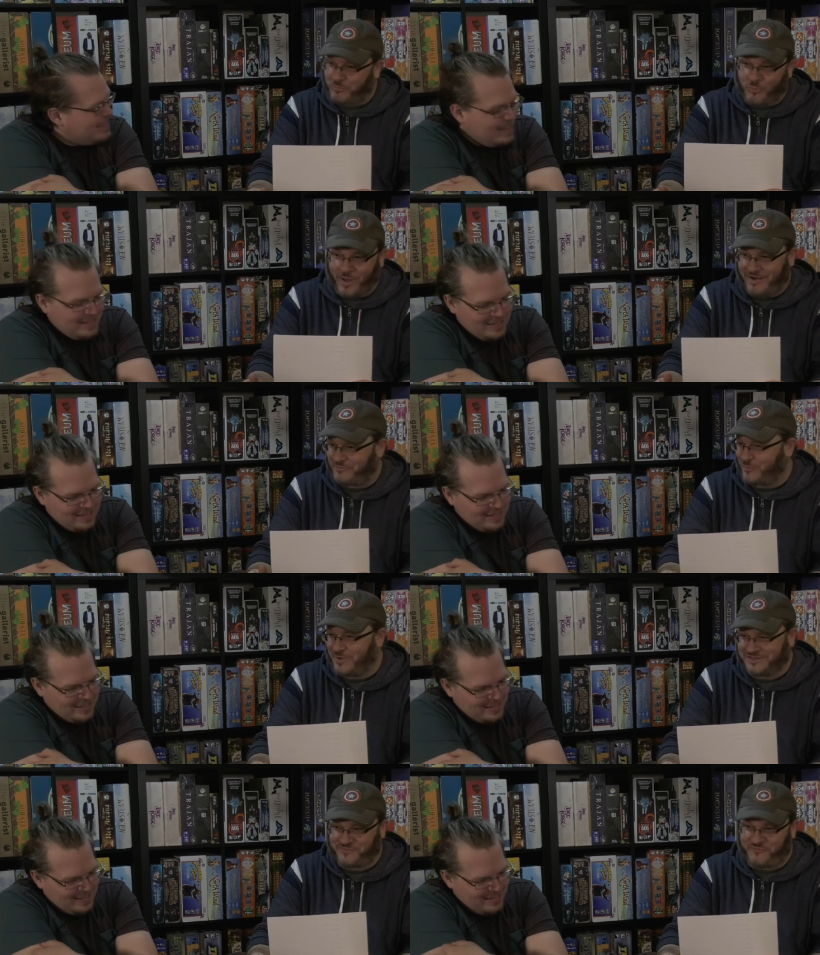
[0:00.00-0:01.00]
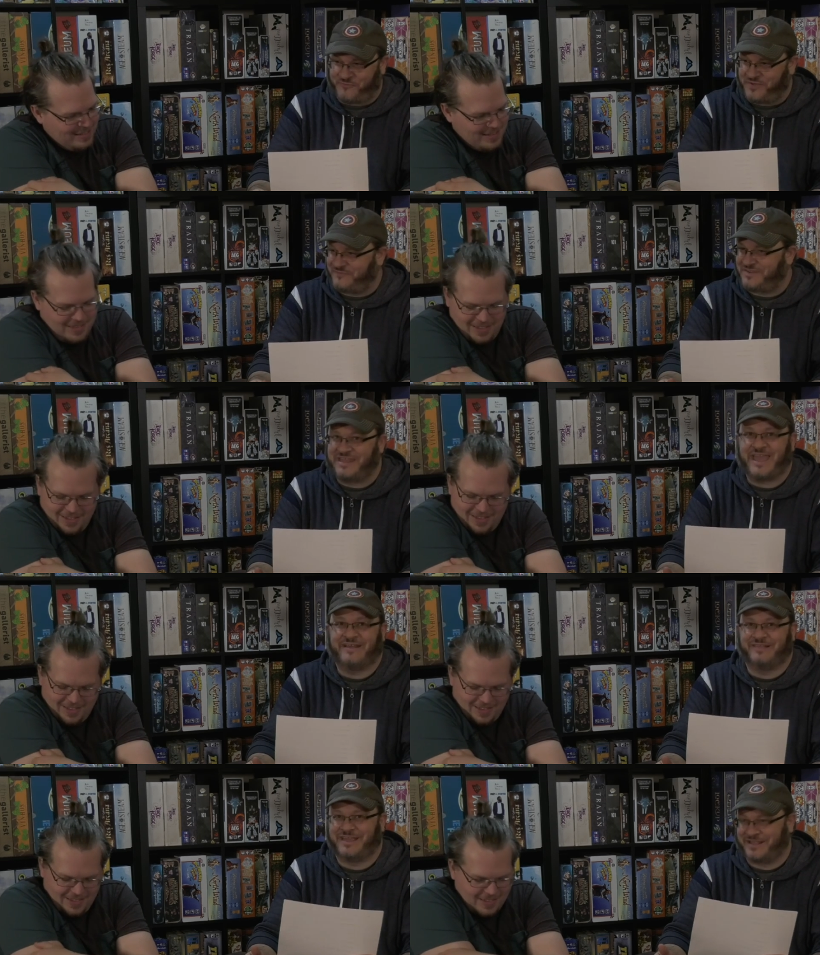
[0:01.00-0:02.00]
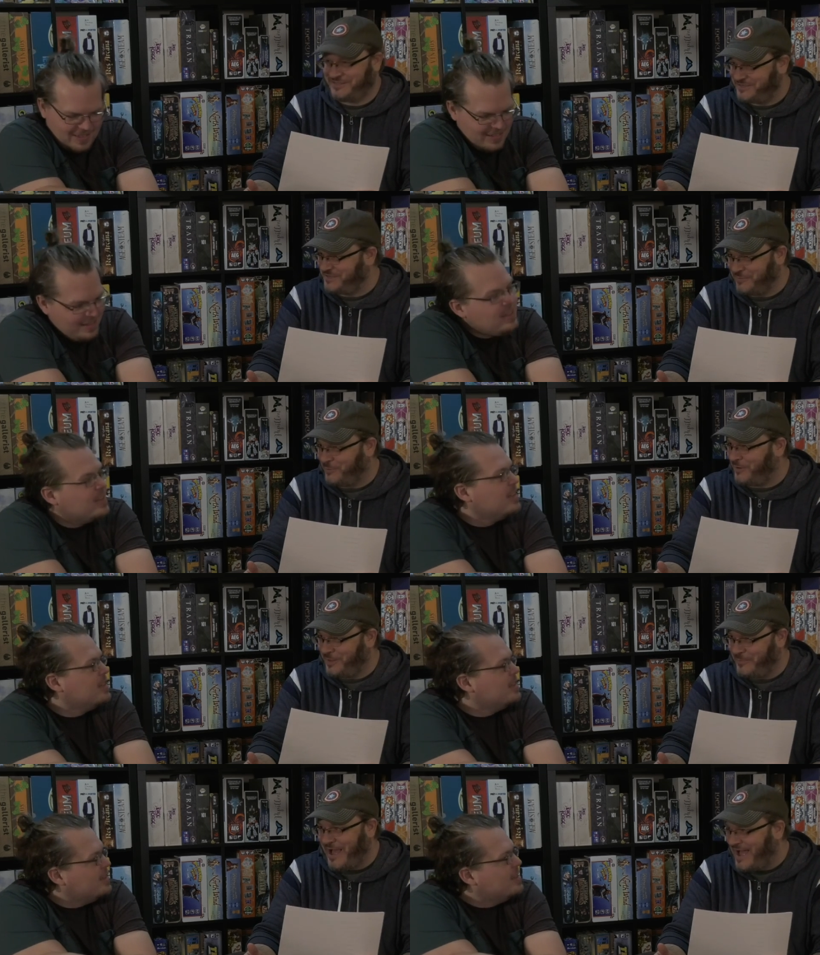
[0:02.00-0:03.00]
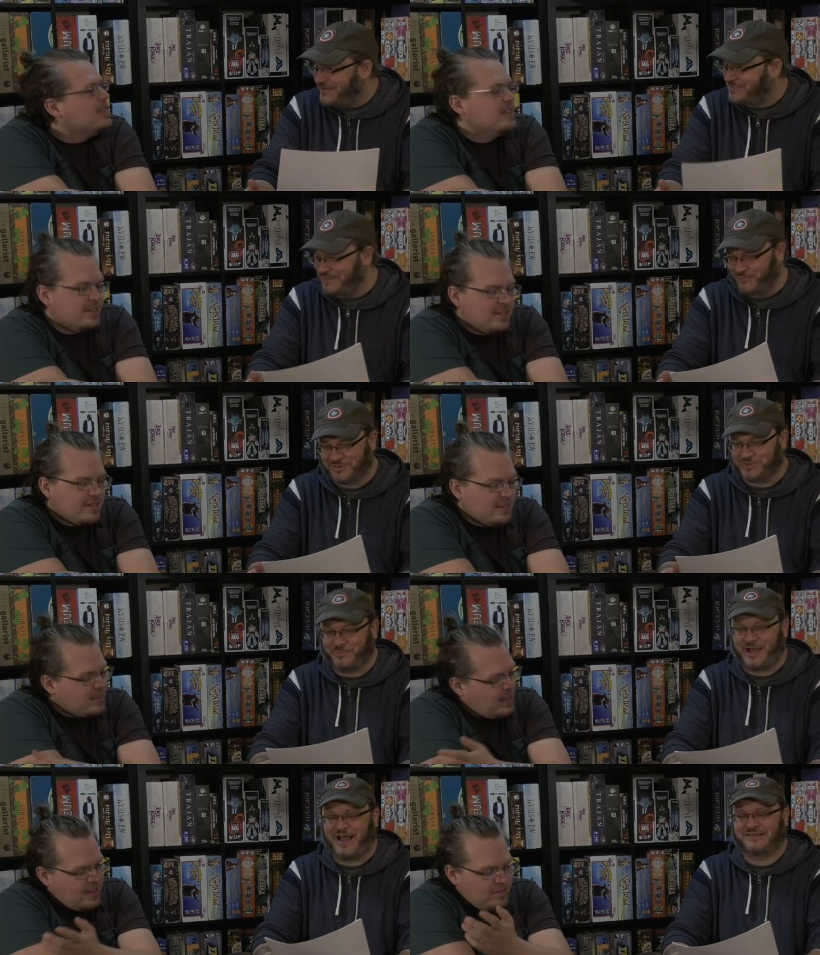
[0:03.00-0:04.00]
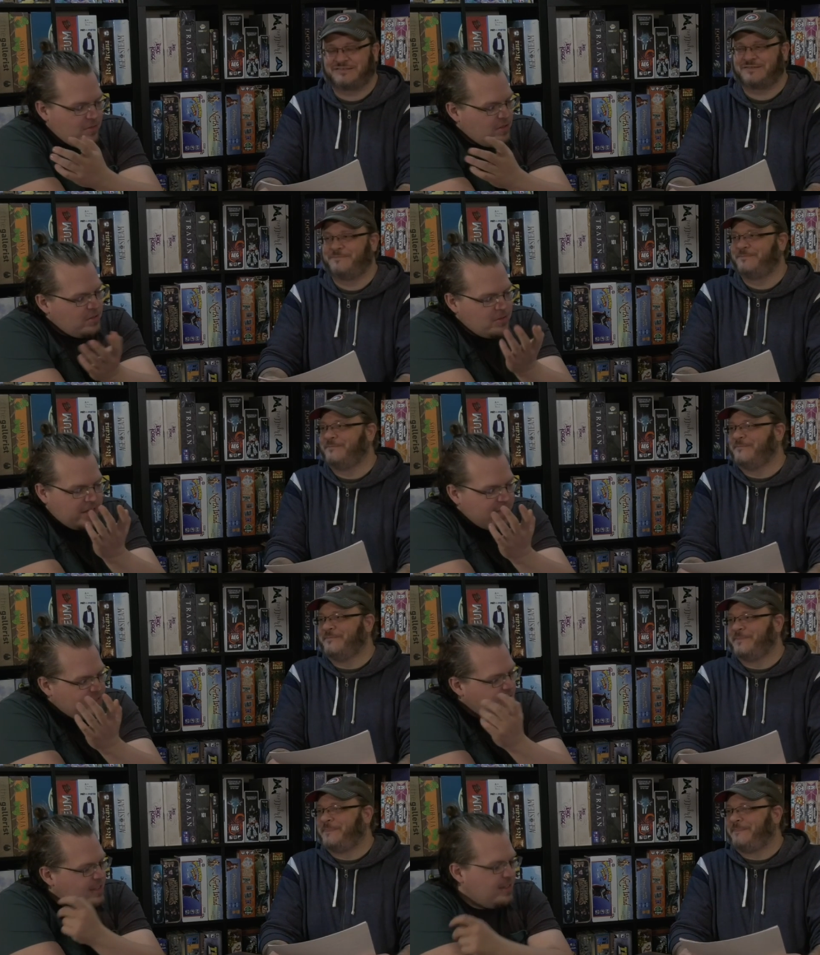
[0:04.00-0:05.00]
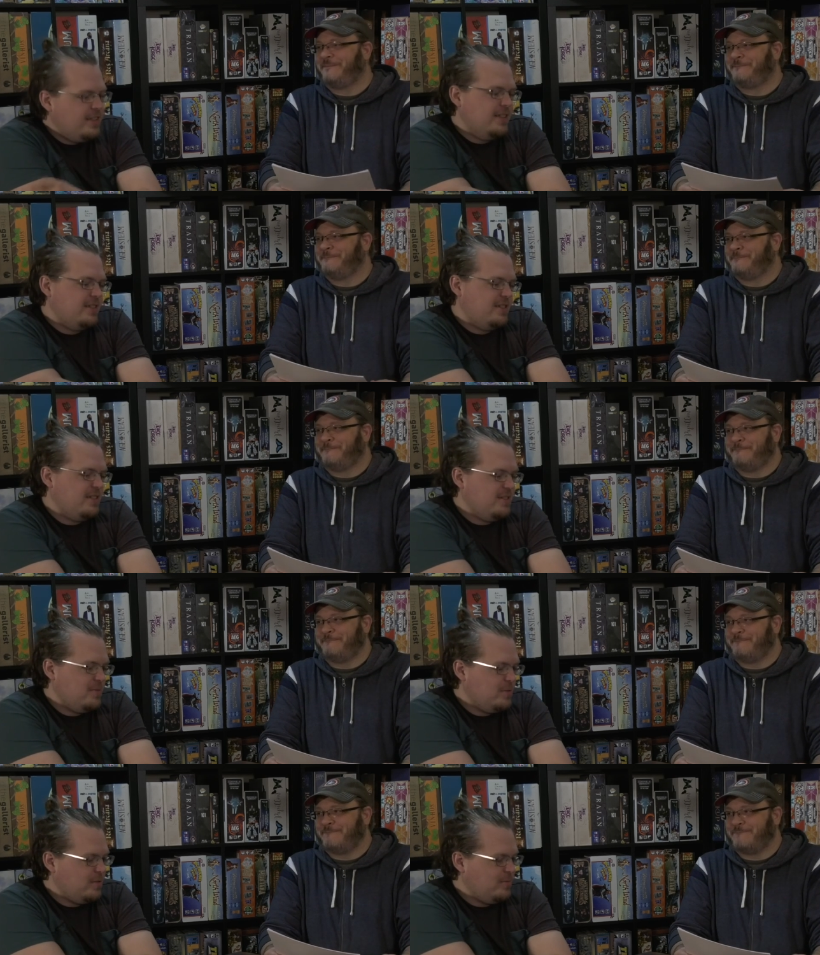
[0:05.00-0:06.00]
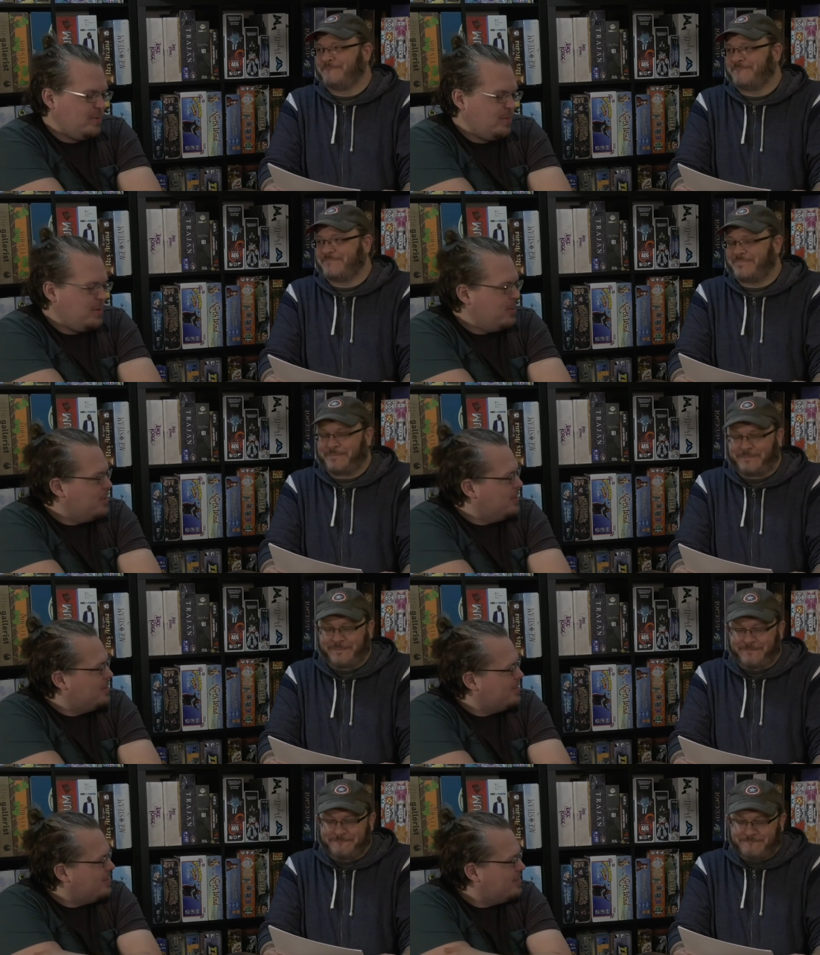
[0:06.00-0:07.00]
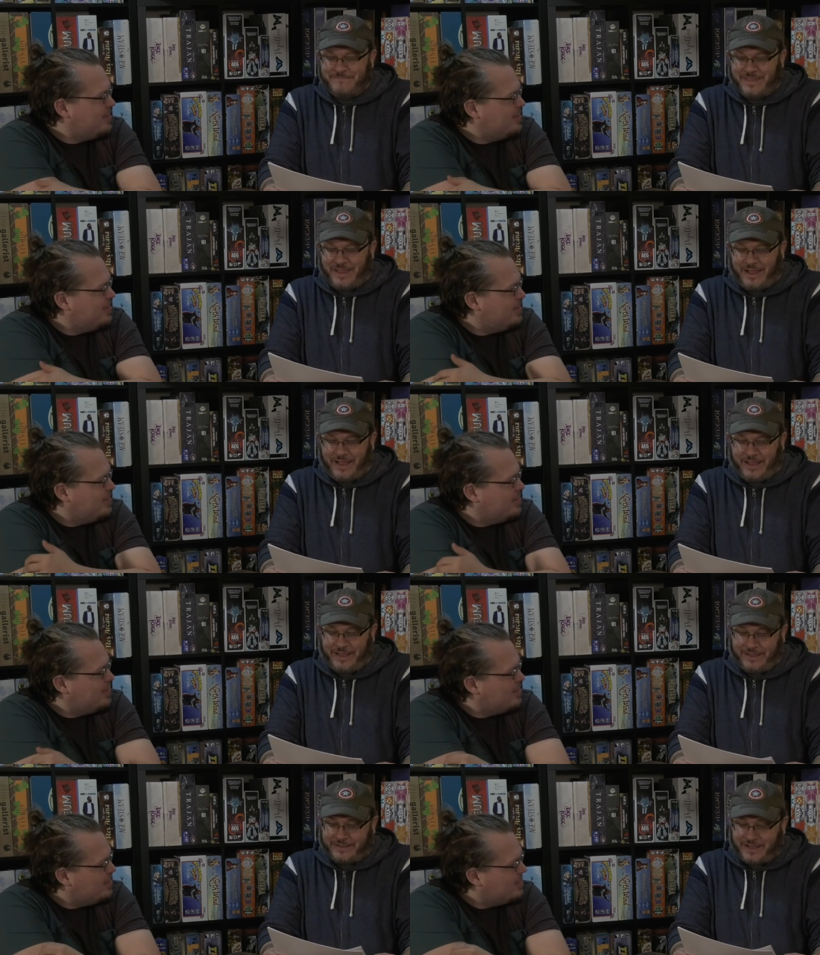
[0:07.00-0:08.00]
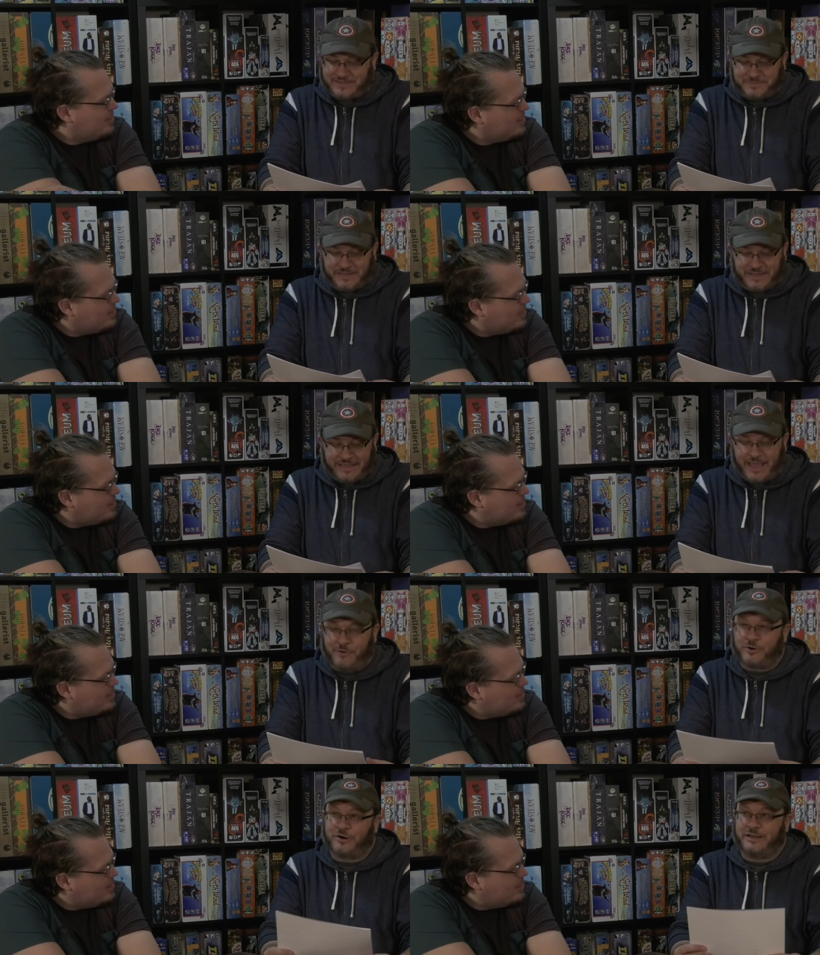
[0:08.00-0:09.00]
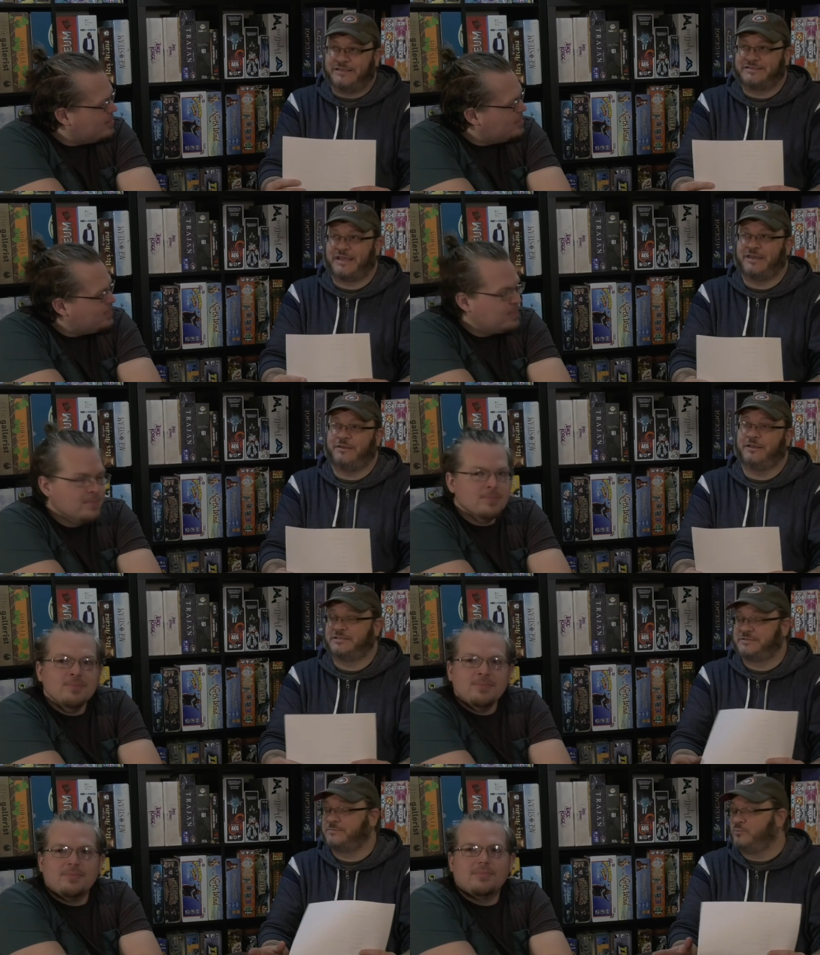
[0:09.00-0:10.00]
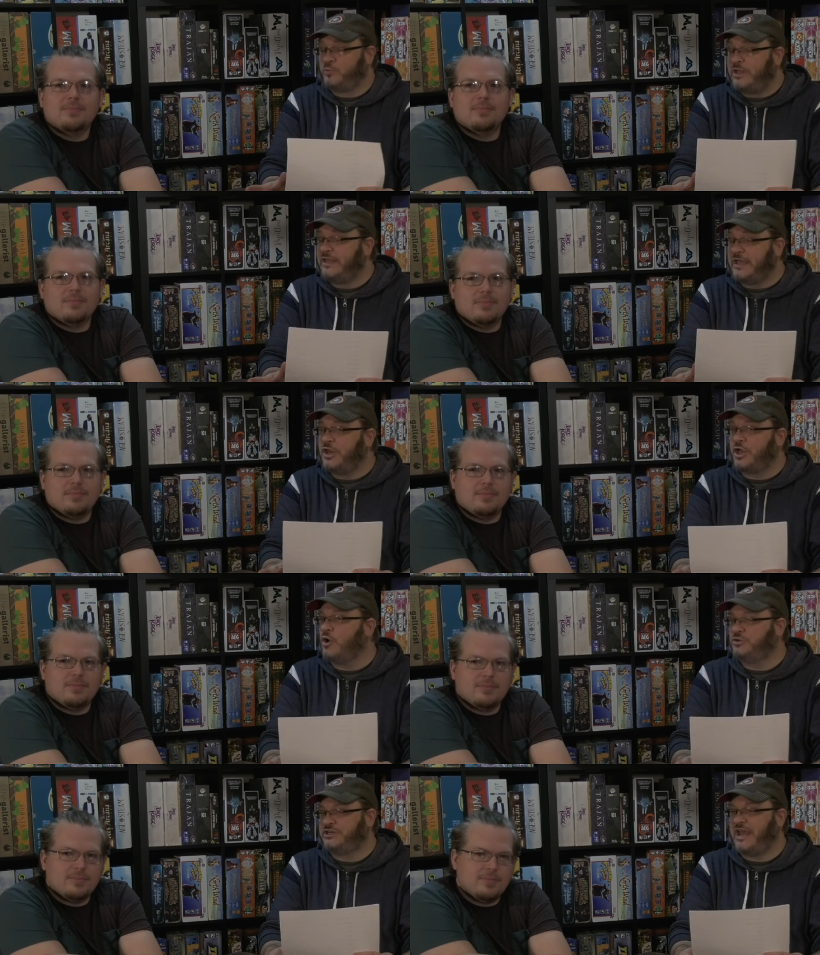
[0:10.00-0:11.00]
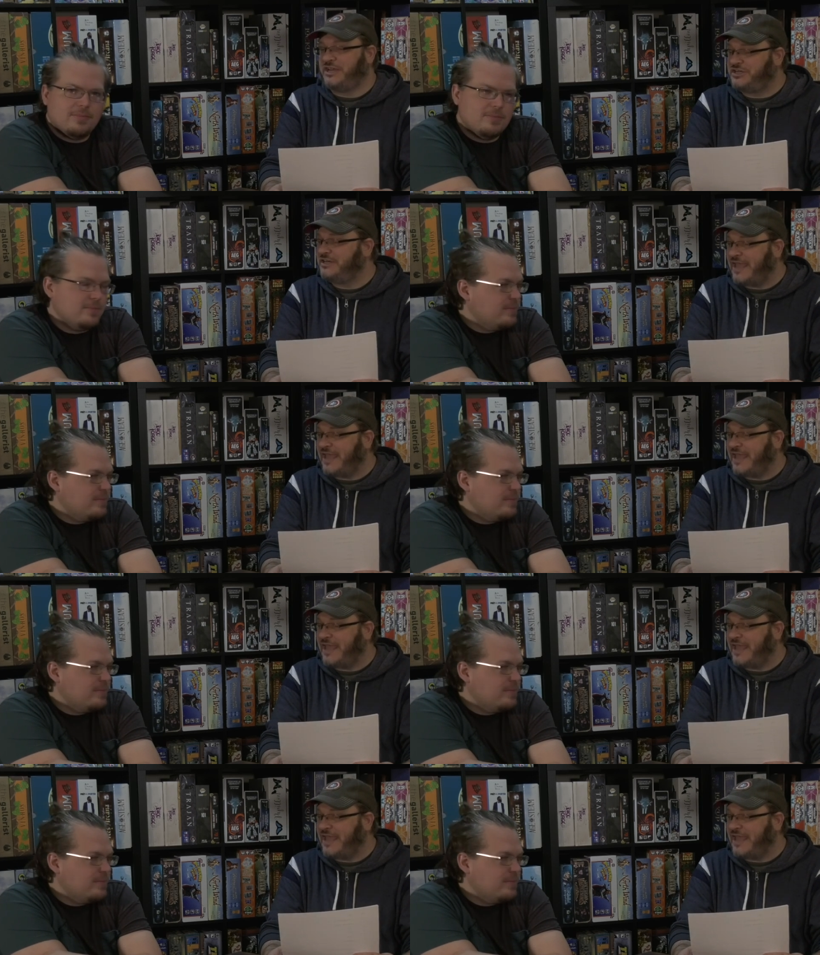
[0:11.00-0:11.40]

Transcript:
Speaker 1: whatever it was, fifty aliens that were in the box, the original box. for the new kids in the audience, tell
Speaker 2: us what what we're
Speaker 1: doing. Uh, Cosmic Encounter is a it's really a negotiation